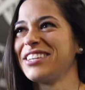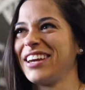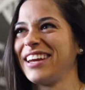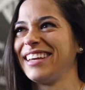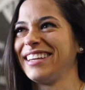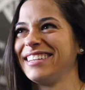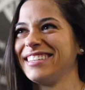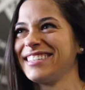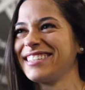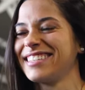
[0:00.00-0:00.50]
It
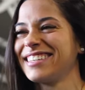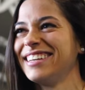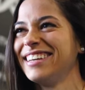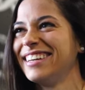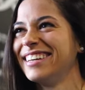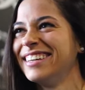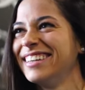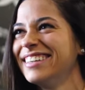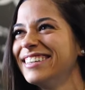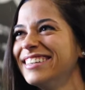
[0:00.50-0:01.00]
does.
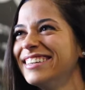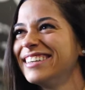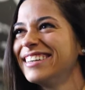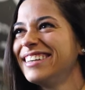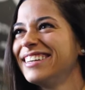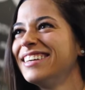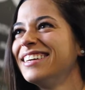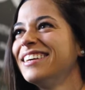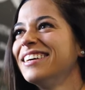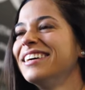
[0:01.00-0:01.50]
Everything
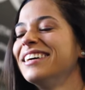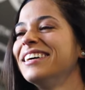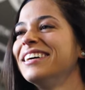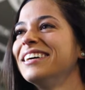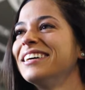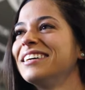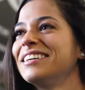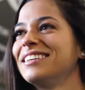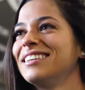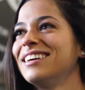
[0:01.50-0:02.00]
changes.
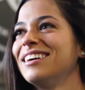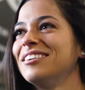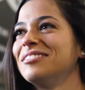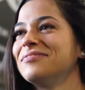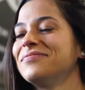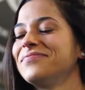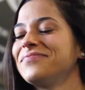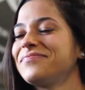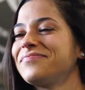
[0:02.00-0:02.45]
It's, yeah.